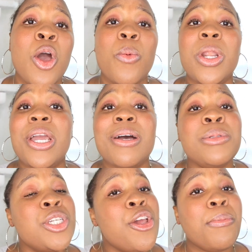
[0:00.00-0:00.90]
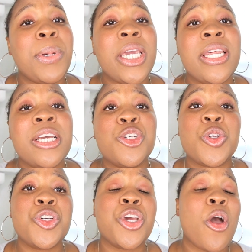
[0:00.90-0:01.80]
When it comes to your
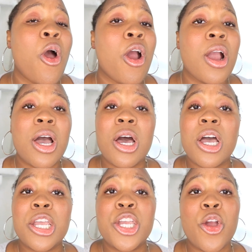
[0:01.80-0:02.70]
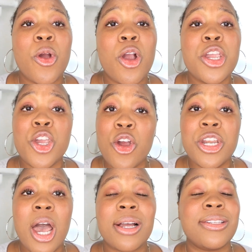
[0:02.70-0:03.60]
pediatrician or your
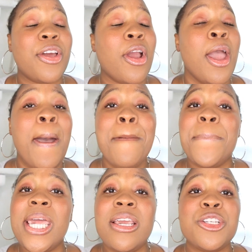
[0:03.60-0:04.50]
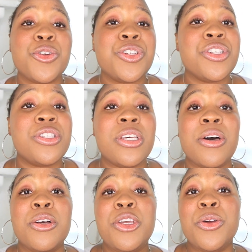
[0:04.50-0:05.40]
doctor, pediatricians
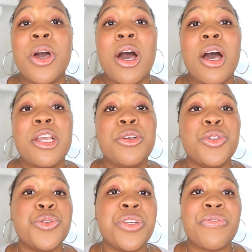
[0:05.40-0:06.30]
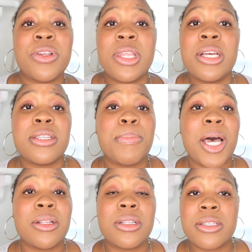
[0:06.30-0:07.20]
tell you you two different things
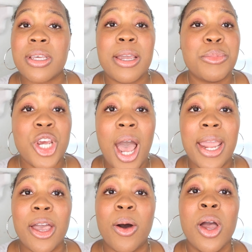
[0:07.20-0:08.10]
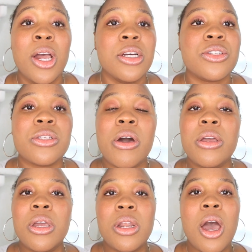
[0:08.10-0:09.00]
about the same child. So
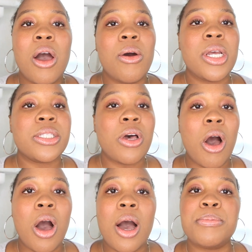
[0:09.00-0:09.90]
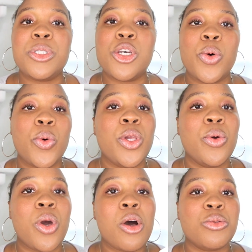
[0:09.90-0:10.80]
you know, it's up to who
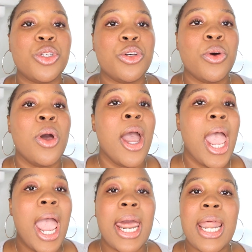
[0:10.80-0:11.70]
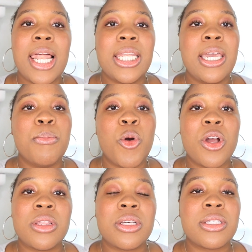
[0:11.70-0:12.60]
you go to, and I lean more
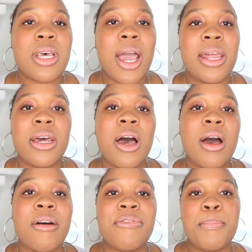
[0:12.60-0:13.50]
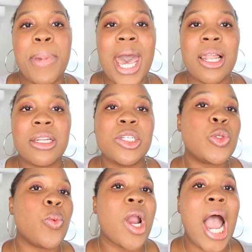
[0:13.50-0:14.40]
on the side of
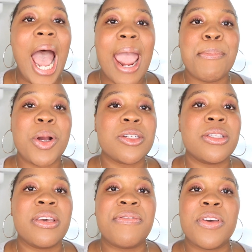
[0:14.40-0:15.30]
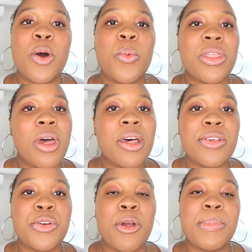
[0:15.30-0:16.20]
balance, where I personally feel with
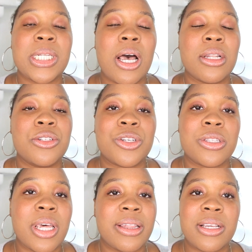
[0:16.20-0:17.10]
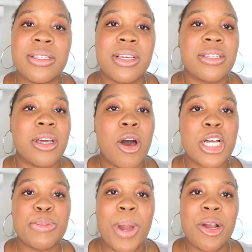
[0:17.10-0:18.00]
other dermatologists that this doesn't
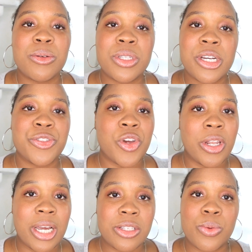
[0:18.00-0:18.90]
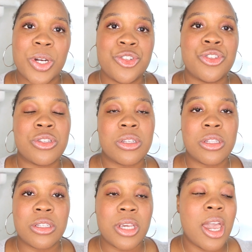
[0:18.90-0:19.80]
cause micro tears or lacerations to
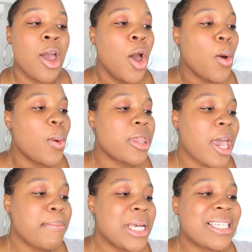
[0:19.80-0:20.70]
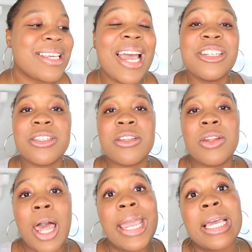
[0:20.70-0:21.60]
the skin. With that being said, I just
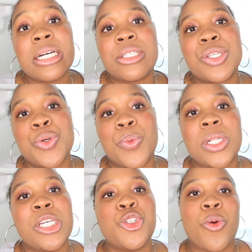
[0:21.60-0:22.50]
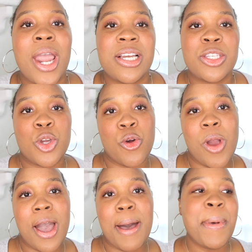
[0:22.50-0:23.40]
don't like it because it's a really drying
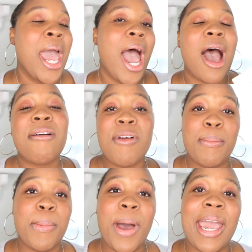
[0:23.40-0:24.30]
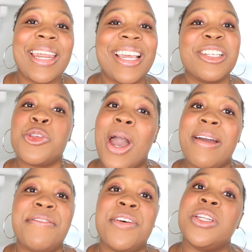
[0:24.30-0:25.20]
scrub. However, I'm gonna buy it again so I
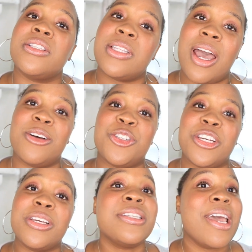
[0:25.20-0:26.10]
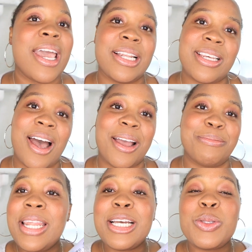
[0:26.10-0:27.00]
can feel nostalgic at
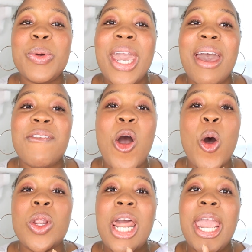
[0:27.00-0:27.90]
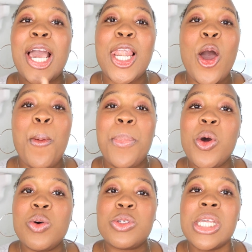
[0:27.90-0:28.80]
times. Next we have Olay Glow
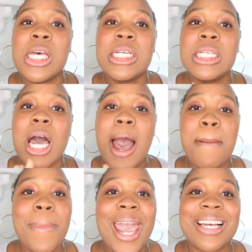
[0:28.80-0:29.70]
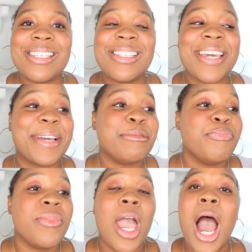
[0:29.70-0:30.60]
Boost Mask Stick.
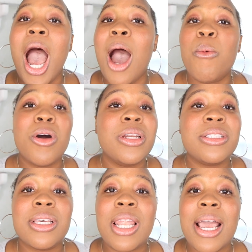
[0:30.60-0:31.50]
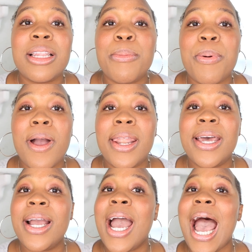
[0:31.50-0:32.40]
I wanted to like the
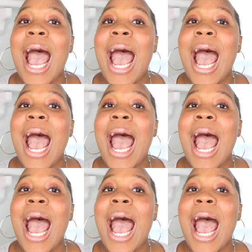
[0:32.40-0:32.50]
product.